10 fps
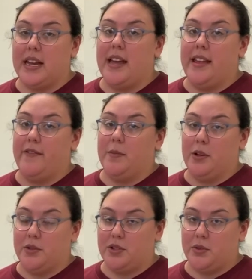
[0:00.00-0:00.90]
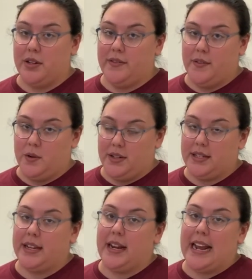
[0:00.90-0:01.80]
and then from your restoring force,
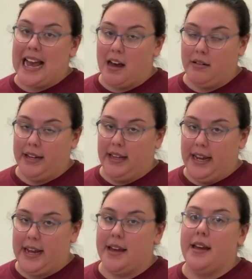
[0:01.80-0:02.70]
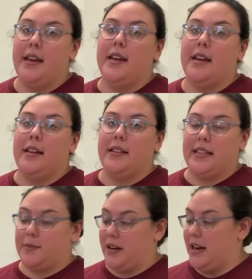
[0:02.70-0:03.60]
calculate the
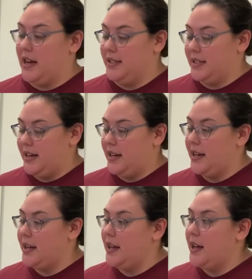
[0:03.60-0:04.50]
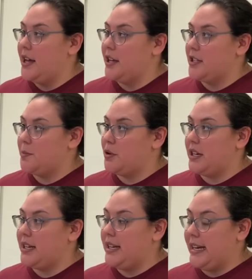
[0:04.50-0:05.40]
spring constant. It's
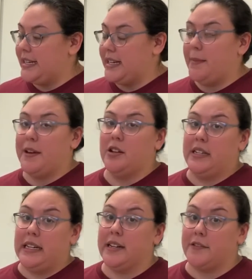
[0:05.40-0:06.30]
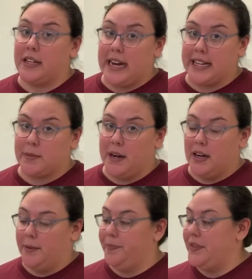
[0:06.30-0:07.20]
pretty easy, but you'll need it for the next
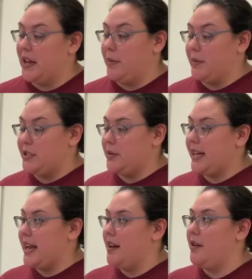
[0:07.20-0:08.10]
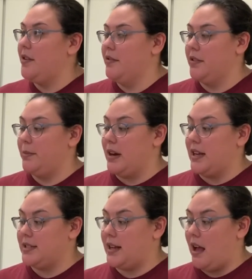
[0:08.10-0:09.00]
part, and we would do it again for the
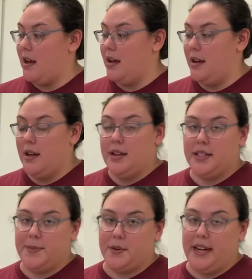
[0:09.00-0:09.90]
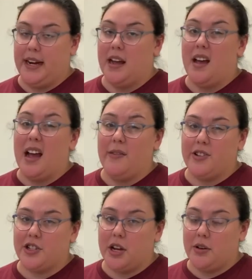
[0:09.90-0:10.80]
brass spring. I would
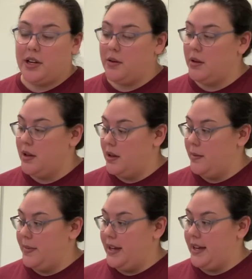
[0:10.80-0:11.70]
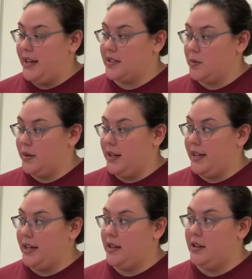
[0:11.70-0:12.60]
show you, but it's
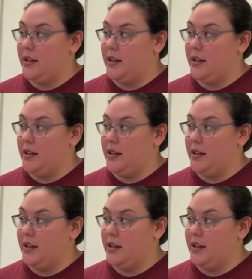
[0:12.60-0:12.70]
really